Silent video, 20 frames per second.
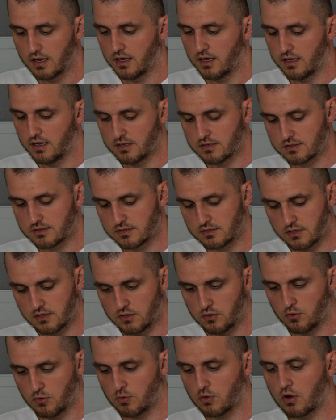is the
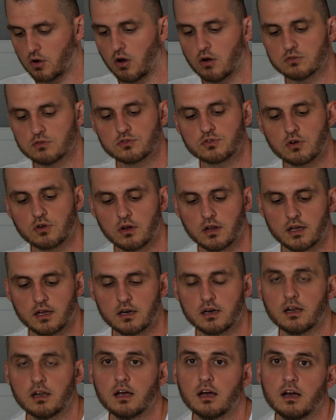new
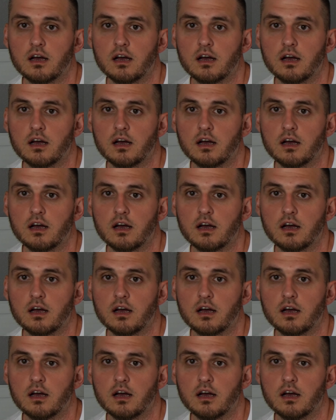controller.